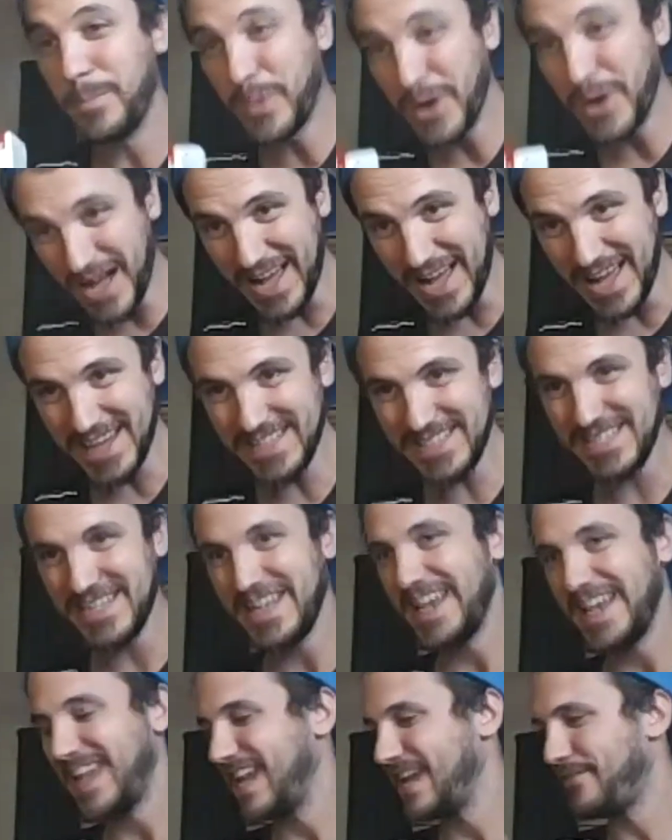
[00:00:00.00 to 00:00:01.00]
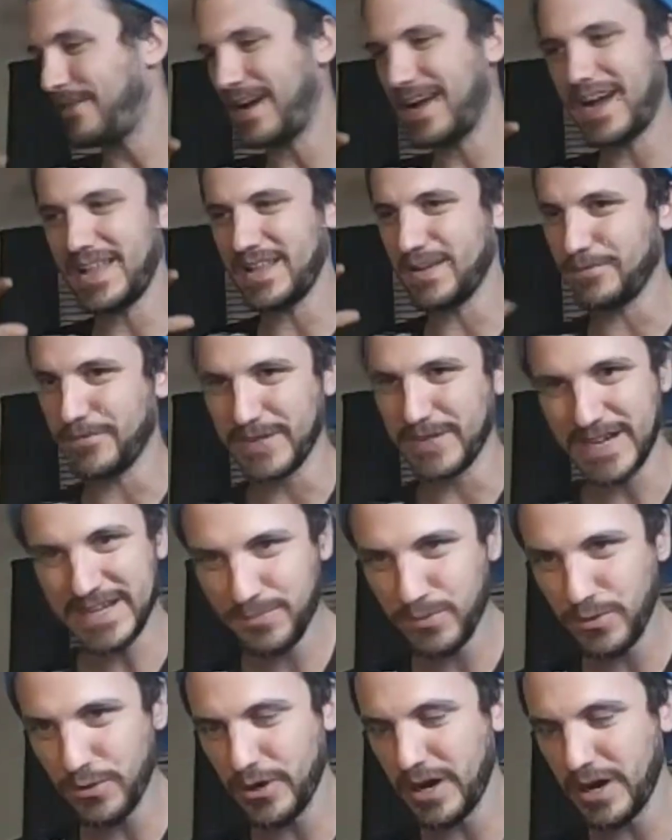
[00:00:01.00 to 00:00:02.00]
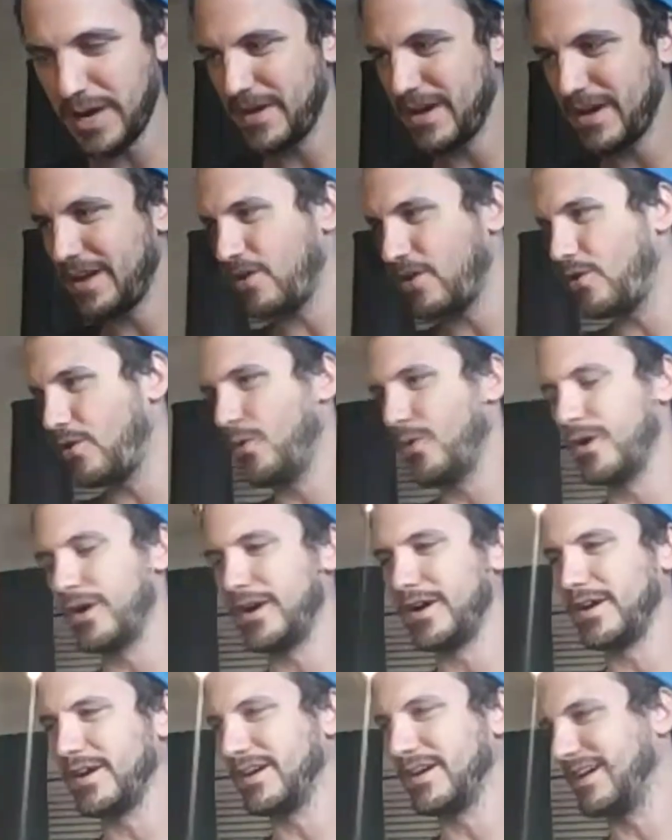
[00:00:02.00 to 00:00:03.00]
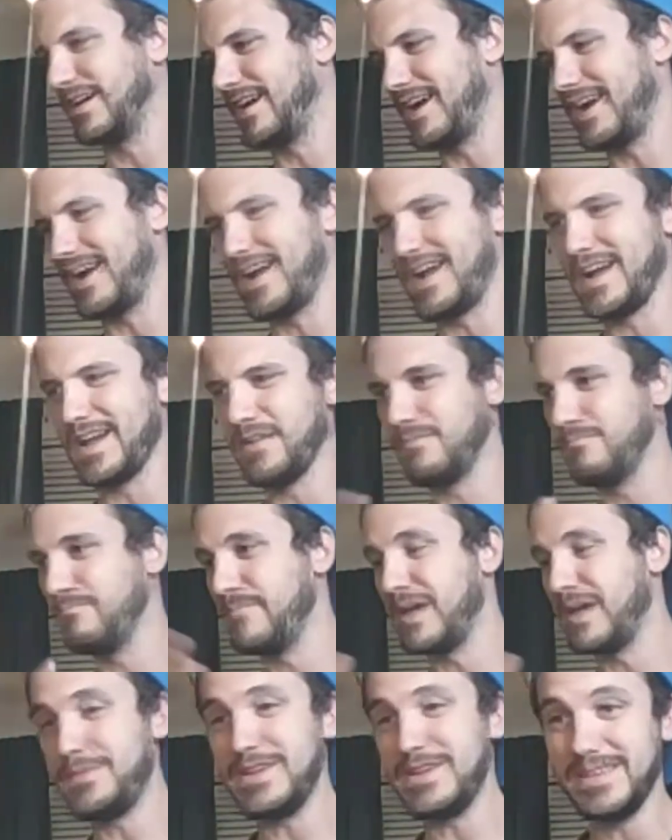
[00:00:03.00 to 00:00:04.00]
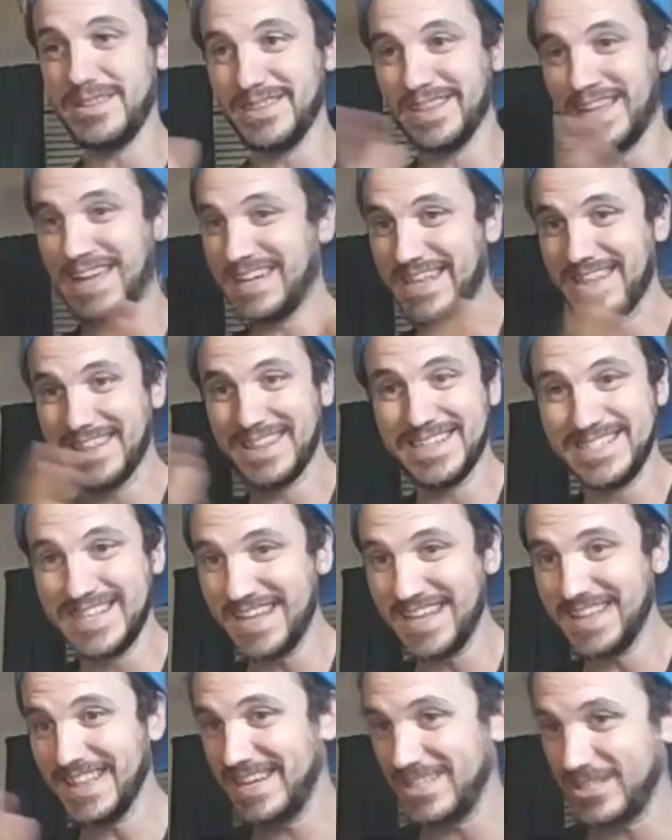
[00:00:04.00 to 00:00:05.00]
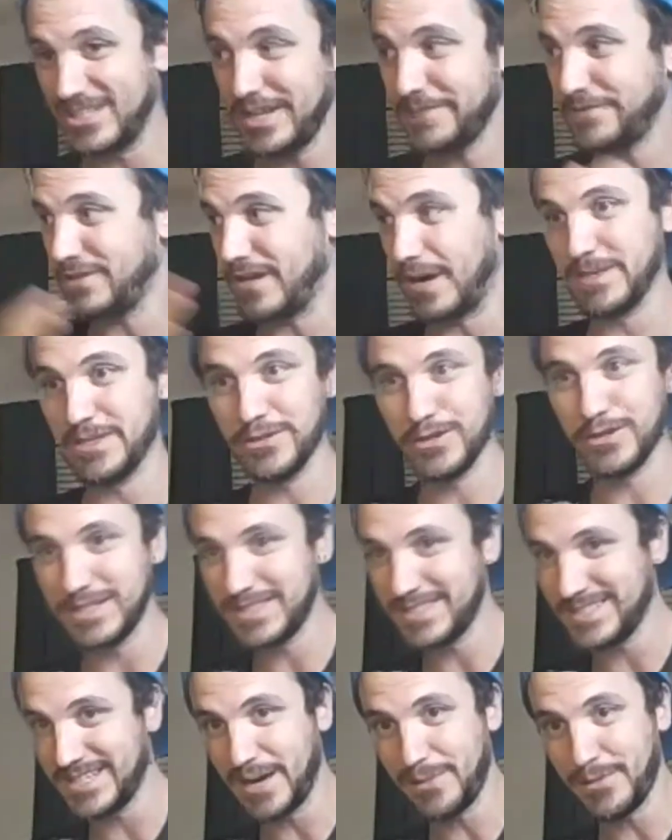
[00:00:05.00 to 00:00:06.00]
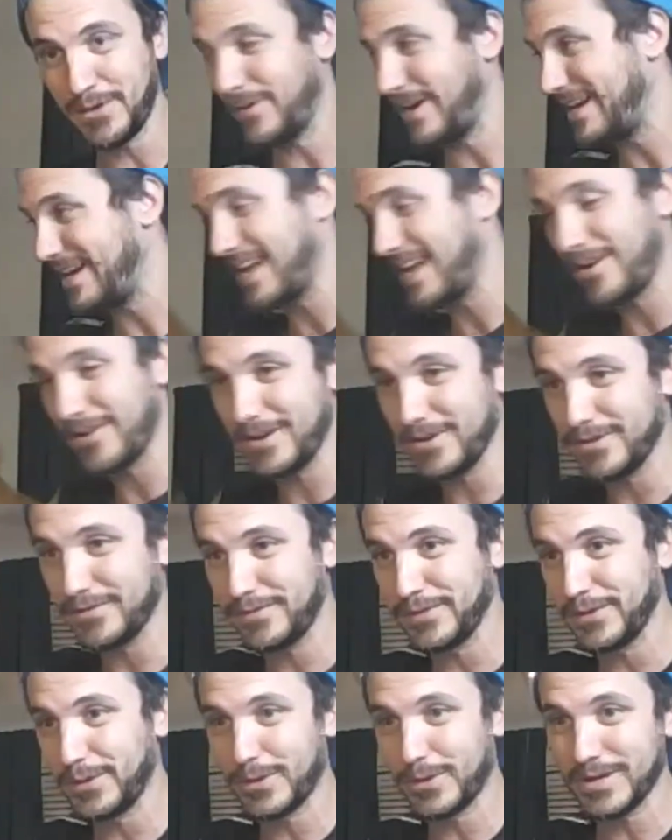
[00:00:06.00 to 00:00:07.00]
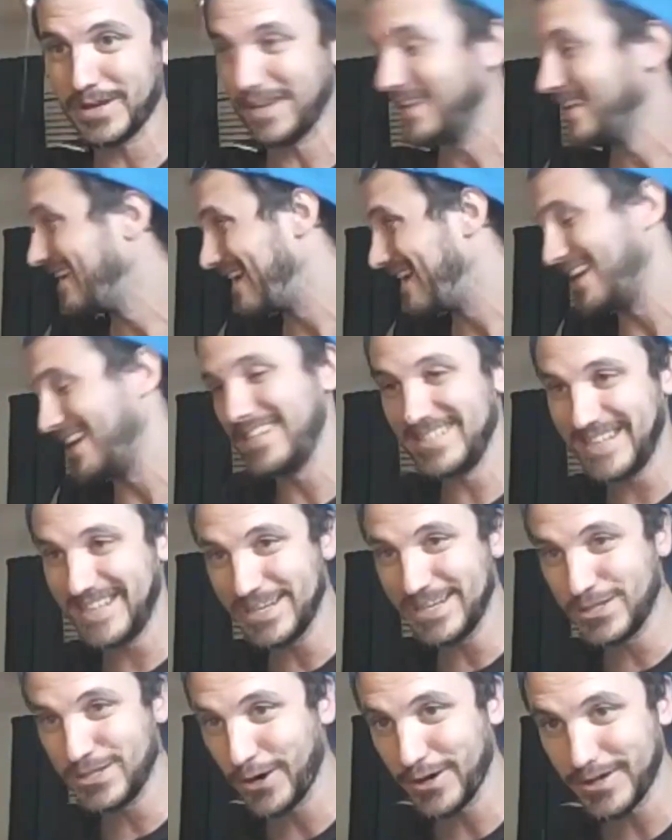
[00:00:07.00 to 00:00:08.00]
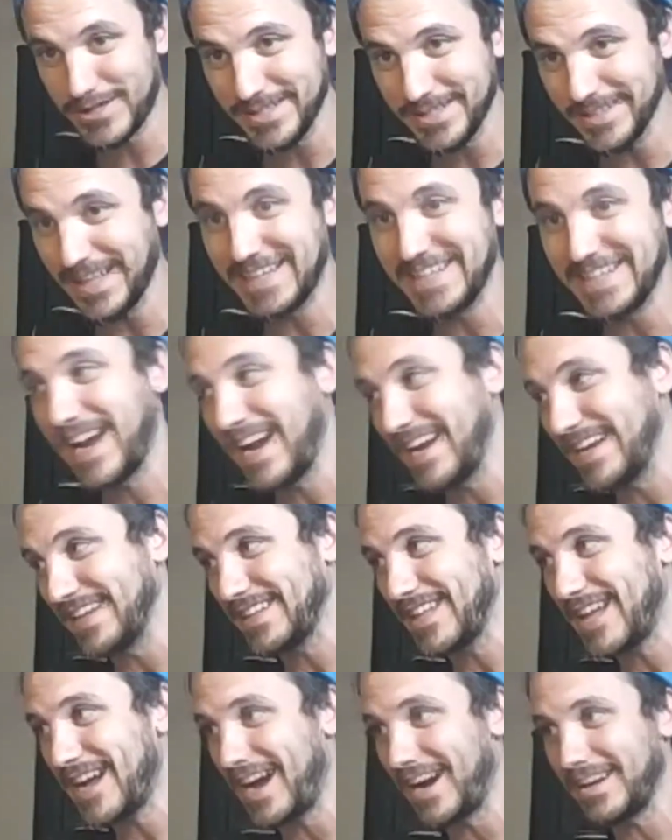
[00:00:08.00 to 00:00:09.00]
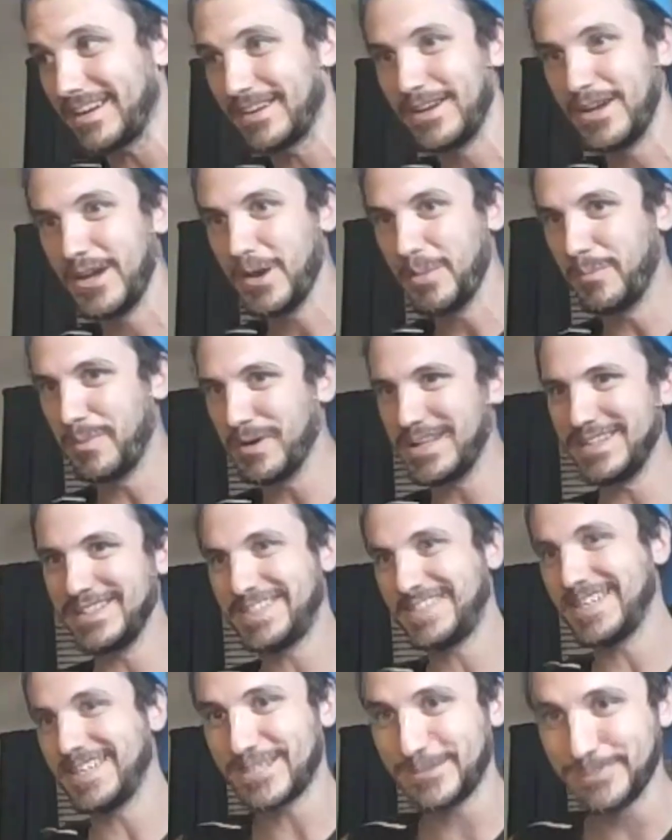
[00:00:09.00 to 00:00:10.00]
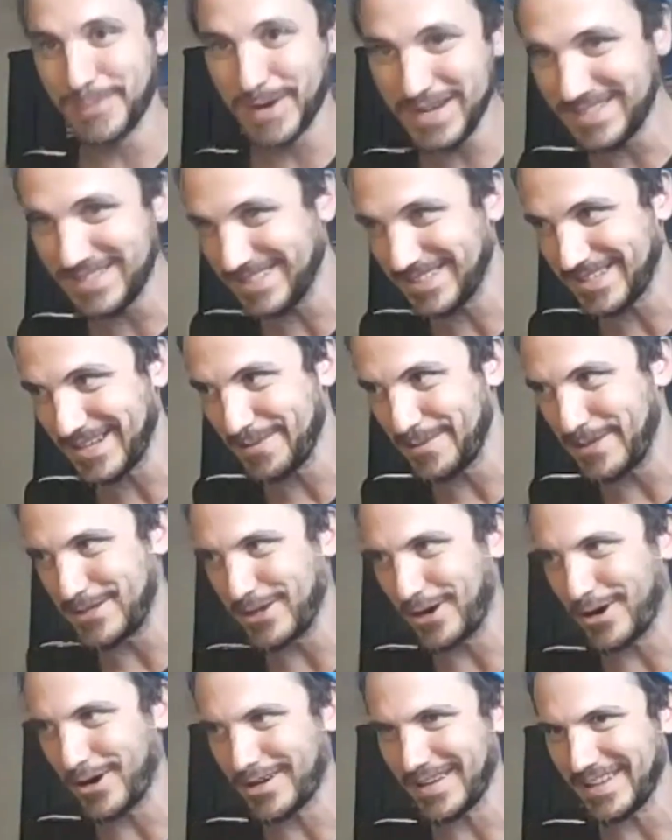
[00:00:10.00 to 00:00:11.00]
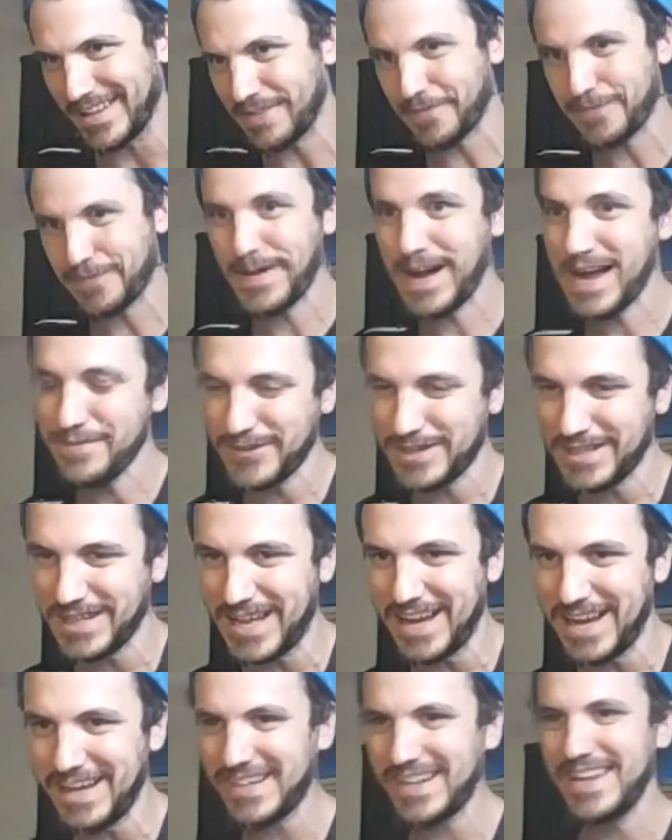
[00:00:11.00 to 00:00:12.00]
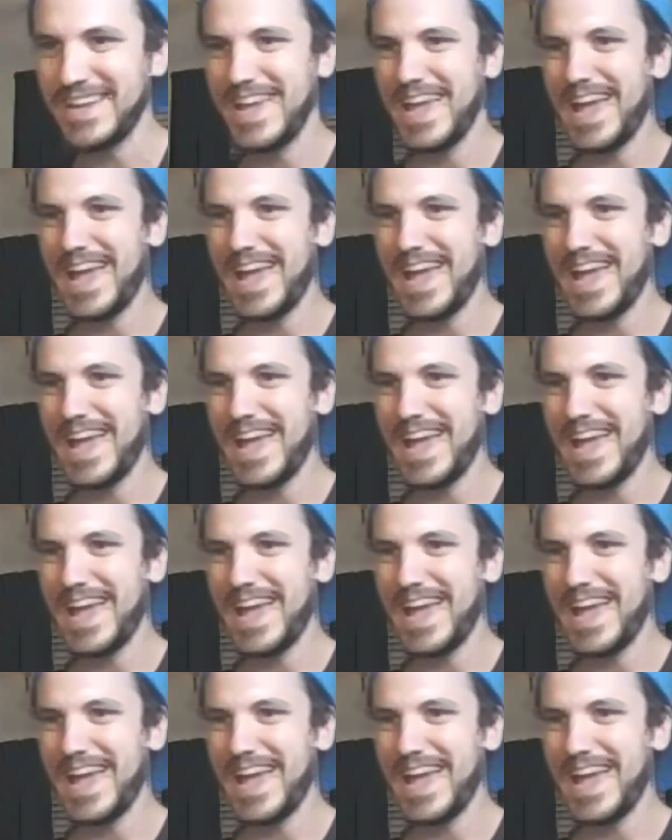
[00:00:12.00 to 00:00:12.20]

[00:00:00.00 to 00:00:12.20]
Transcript: But if I either forget to program it or maybe like the daylight shifts, I mean, during summer right now here in Florida, it didn't get dark till like 9 o'clock but in 6 months, it's going to be dark at like 5 o'clock.